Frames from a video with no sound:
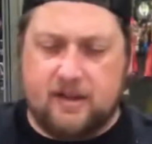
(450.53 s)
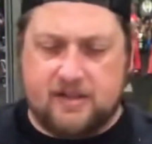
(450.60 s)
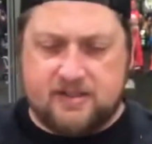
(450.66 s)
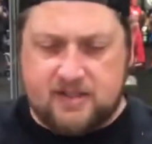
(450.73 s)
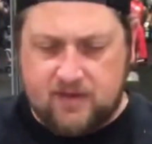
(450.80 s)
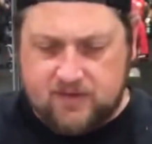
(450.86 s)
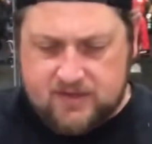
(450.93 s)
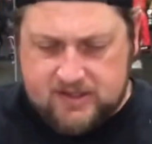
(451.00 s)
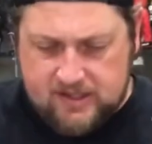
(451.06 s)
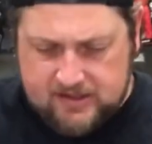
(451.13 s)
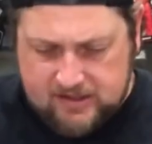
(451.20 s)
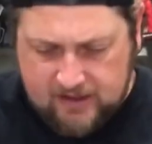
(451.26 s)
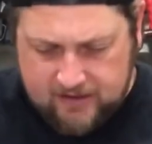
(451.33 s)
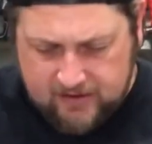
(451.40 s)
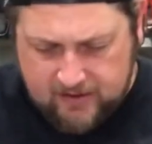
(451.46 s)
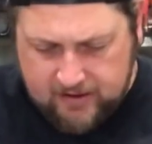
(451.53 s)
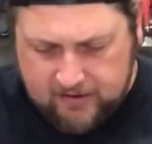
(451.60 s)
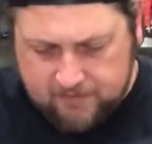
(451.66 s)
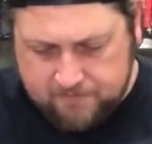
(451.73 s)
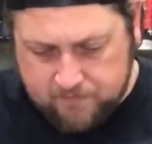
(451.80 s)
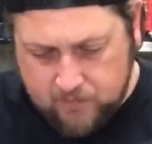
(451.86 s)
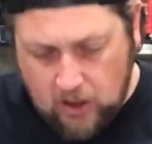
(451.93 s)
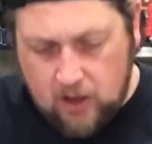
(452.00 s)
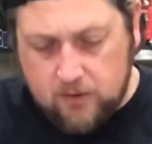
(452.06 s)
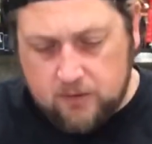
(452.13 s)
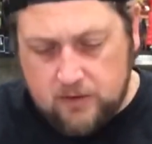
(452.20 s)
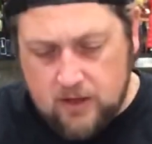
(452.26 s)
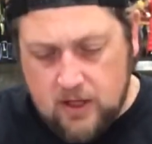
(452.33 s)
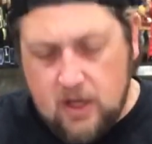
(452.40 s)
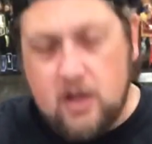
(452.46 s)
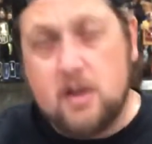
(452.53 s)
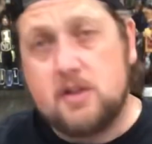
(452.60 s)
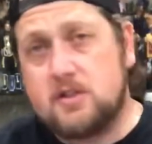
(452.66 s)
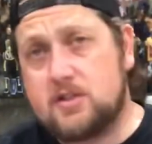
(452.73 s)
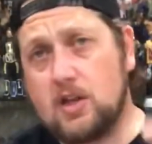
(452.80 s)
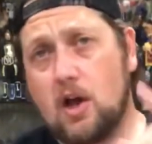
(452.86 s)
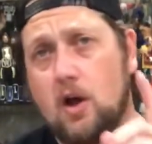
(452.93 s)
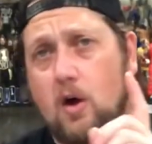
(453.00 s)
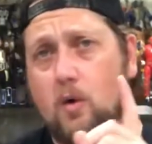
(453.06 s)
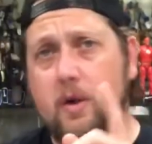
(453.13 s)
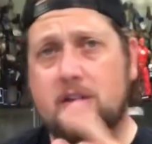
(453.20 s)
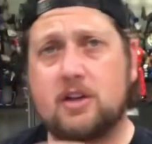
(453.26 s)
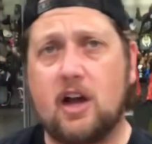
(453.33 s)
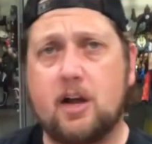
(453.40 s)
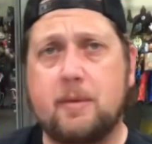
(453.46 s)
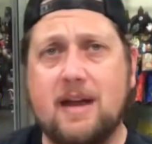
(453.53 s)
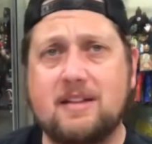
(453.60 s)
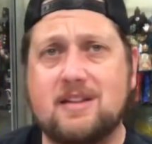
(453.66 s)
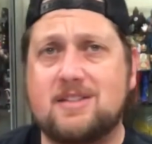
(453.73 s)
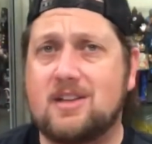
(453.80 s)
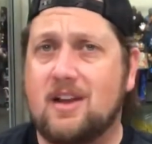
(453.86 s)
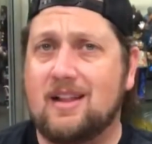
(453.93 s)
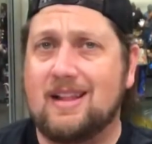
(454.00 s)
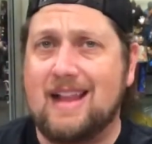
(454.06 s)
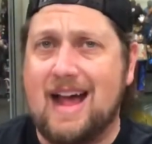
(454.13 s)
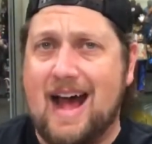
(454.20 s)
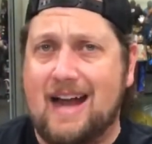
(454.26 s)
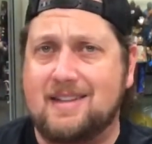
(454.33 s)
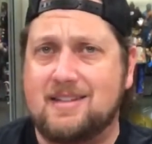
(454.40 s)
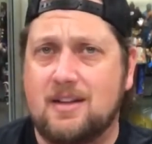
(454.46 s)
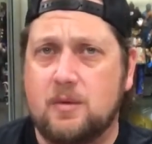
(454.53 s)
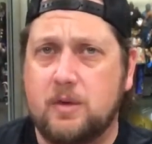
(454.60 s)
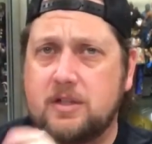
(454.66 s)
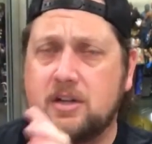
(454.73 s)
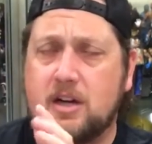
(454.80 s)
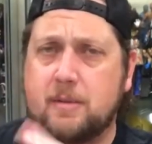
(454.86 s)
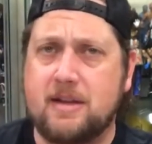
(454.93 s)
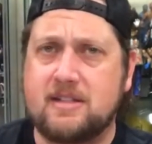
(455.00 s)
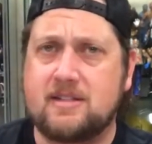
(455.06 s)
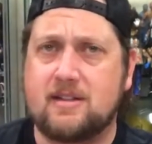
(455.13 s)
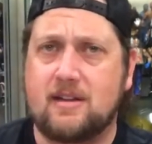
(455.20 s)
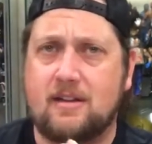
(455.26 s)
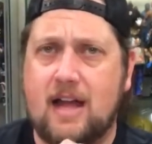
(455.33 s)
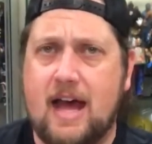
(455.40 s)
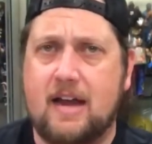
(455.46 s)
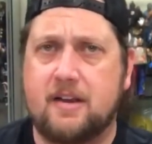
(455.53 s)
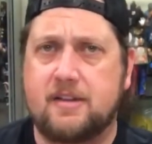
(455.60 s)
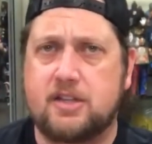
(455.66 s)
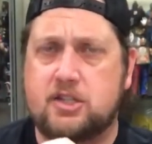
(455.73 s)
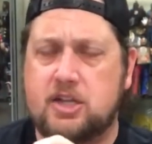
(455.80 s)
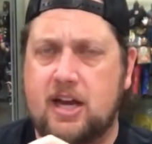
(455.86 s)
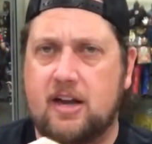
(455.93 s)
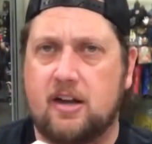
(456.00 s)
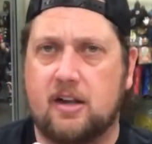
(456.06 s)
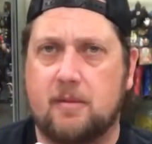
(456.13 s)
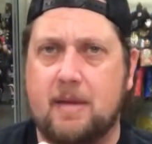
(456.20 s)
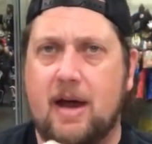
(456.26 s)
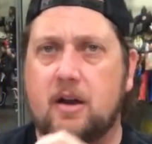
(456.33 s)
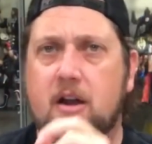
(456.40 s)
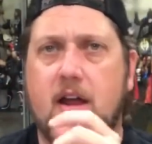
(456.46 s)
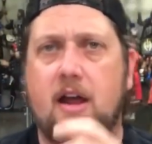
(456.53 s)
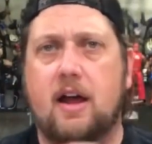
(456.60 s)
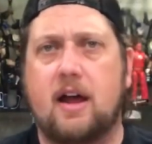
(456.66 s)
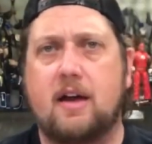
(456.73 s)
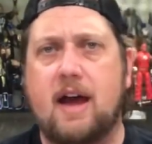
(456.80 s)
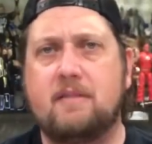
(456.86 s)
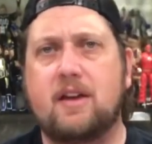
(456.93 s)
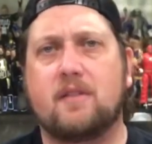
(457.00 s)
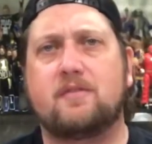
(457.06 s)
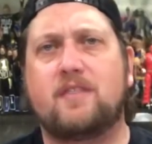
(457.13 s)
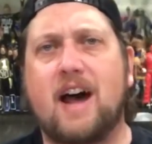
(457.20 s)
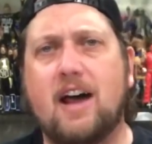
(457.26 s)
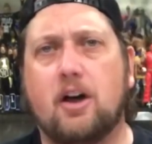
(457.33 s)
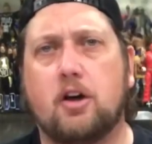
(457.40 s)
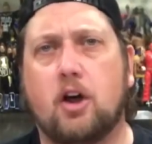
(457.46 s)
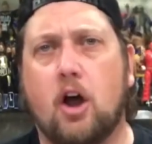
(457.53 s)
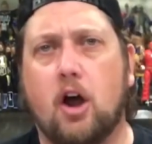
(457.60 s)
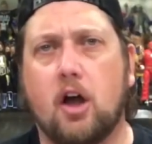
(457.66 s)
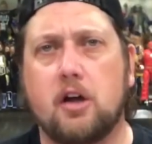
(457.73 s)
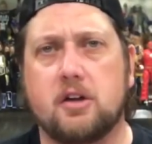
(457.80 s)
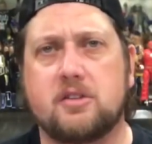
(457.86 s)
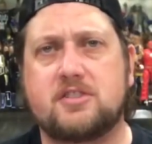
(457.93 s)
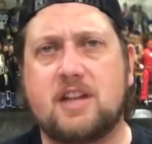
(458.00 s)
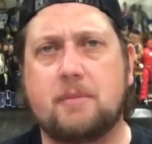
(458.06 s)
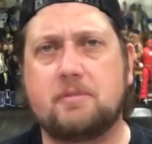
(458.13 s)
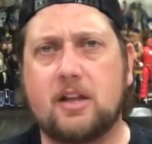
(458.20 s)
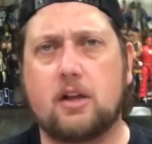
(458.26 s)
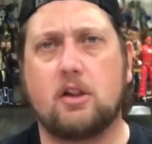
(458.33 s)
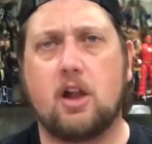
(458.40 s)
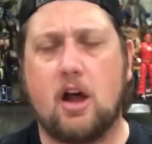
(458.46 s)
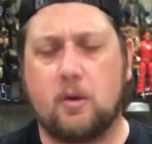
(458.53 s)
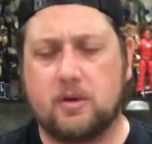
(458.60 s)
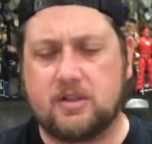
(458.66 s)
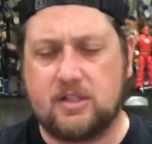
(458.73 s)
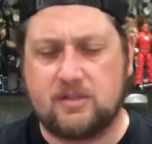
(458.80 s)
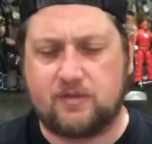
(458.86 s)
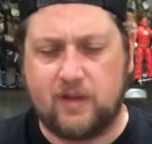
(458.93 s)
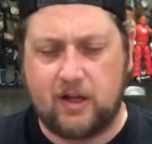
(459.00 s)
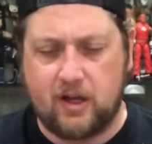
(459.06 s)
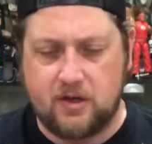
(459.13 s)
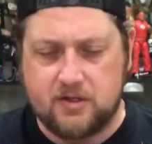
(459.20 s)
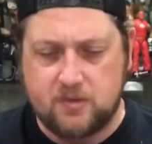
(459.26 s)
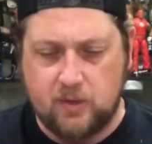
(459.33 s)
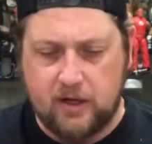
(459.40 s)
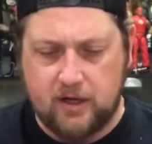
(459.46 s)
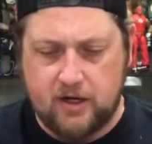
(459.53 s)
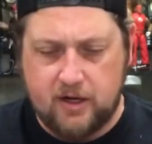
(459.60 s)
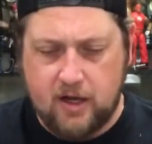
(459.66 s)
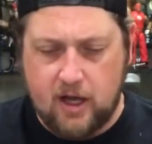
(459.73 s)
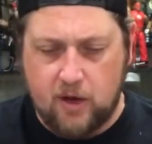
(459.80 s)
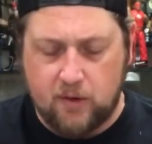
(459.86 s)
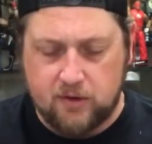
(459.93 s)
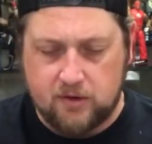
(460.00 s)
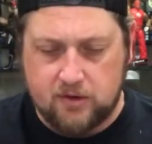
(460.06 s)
Let's see if it says anything. Oh, so we talk about this a lot. We talk about this a lot on the channel about having a file card or something along with these figures. Well, here you go.